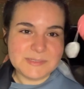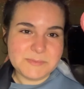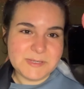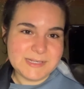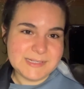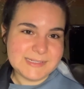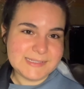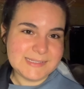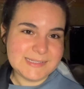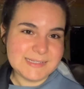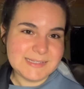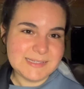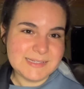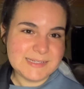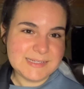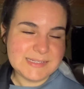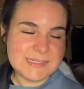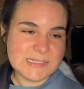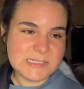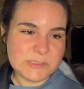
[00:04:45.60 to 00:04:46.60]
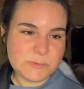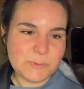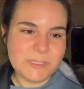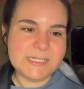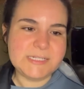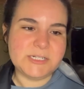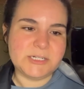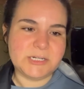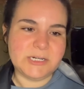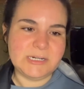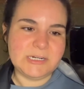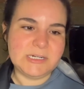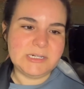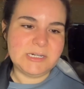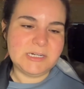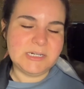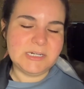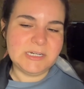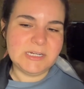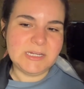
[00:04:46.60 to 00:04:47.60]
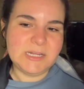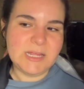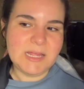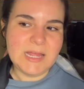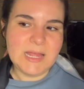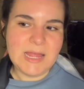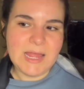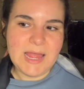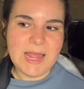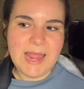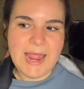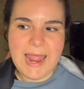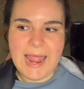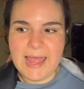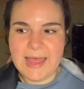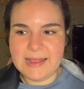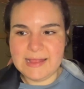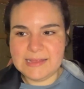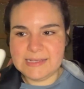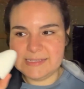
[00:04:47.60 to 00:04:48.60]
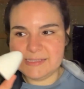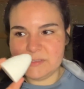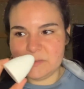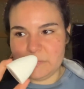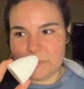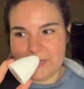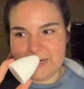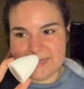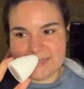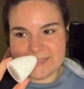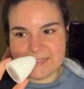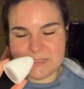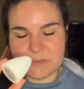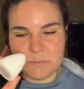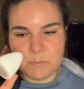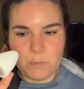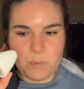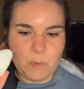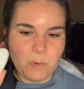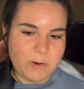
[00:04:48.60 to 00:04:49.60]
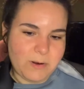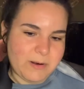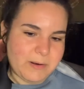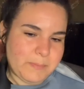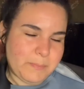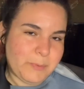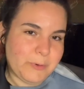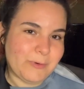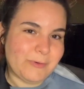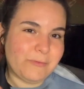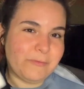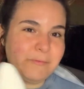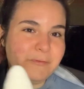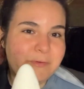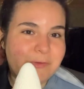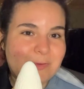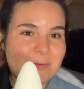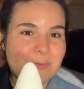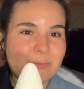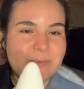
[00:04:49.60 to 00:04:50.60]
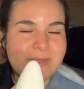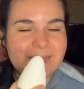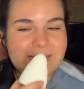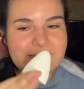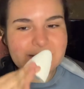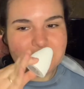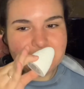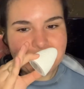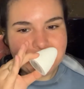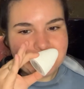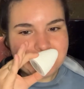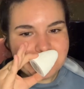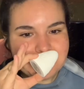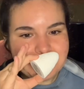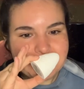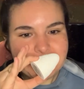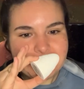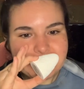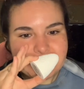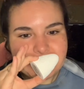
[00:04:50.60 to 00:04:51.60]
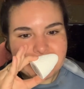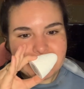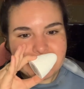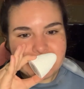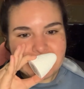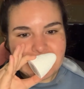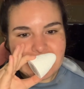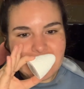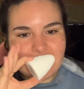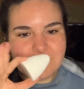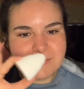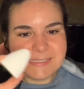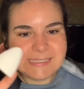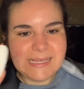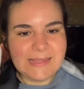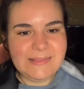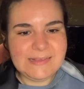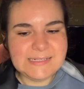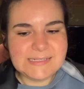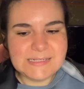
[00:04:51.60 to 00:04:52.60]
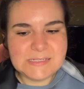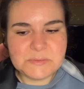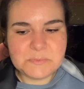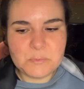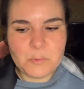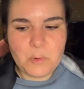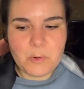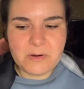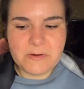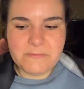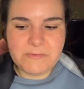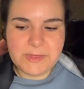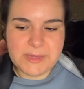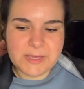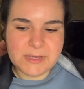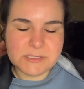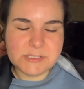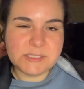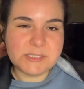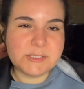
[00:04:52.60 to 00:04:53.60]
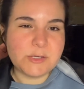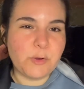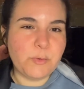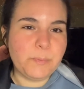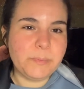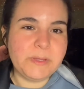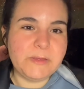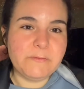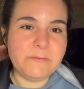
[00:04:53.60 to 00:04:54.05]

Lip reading: smells sweeter. And this one is more perfumey. I would say this is more of like a soapy